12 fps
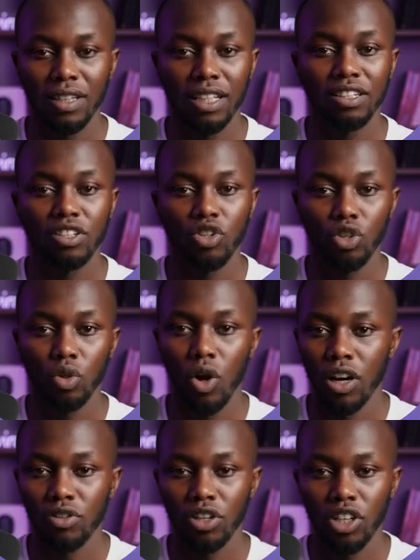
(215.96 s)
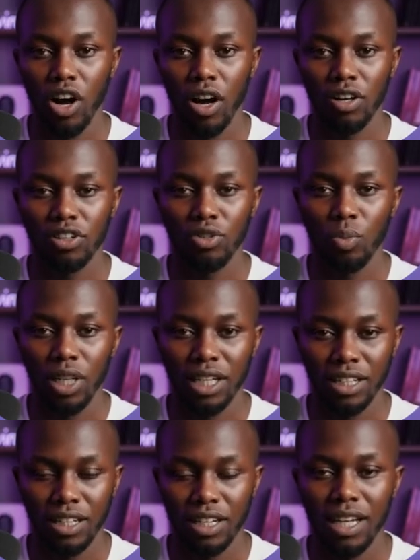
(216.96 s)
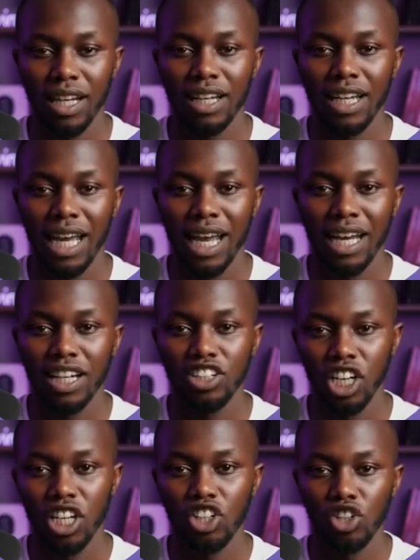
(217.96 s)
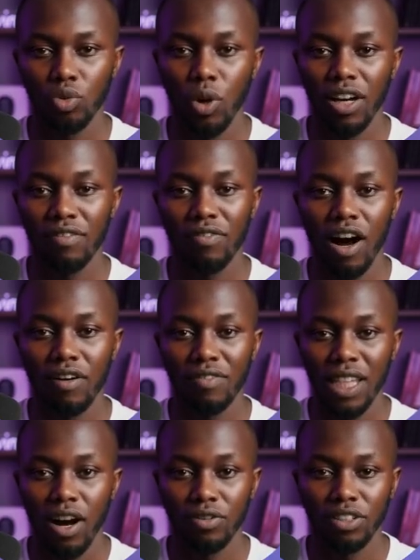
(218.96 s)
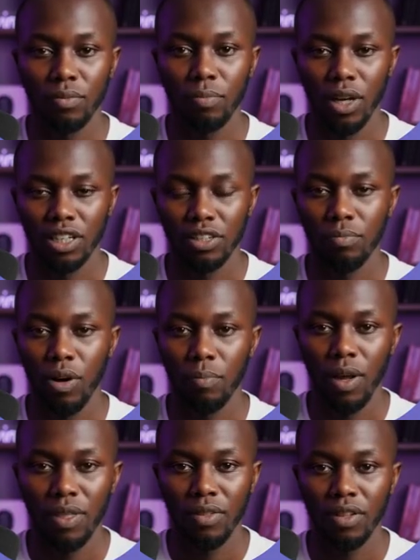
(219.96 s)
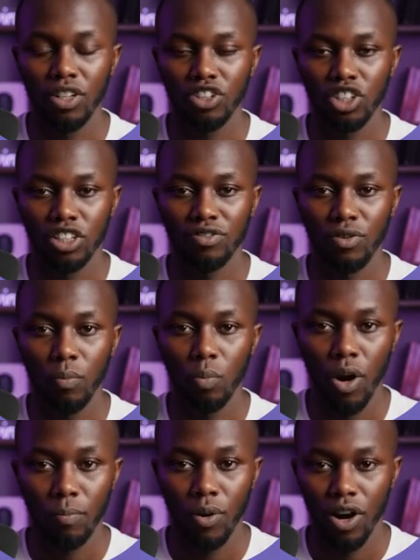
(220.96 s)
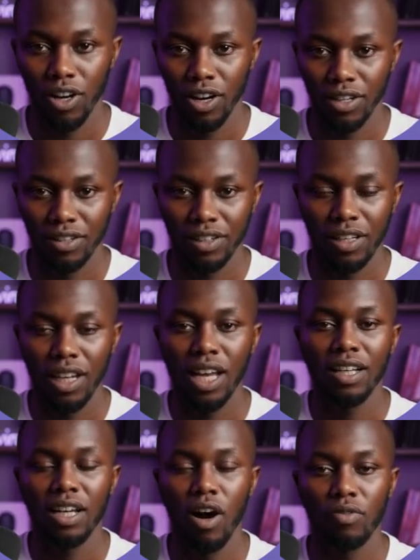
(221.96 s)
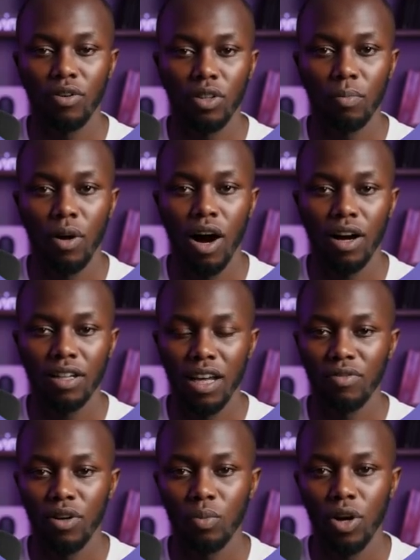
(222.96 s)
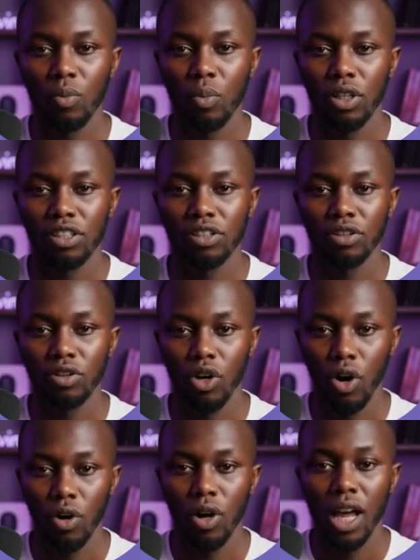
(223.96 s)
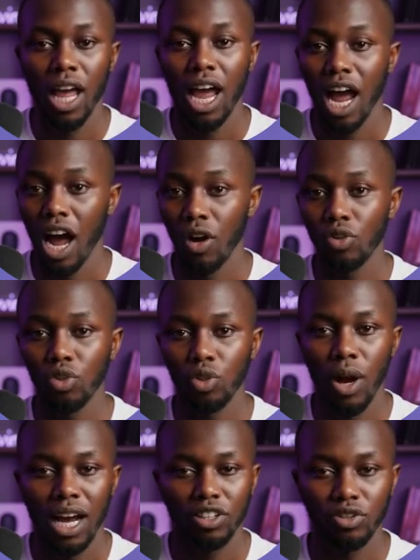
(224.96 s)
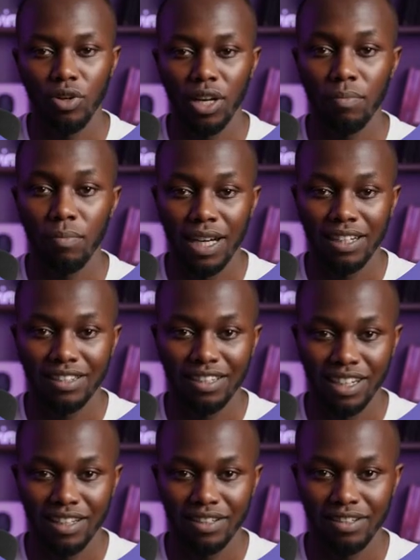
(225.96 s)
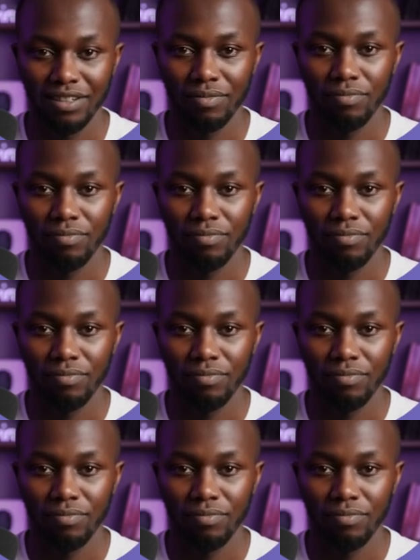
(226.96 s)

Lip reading: that's $200 weekly. KSH 25,000 plus per month just from one product. Now for the part everyone wants to know, how do you actually make sales?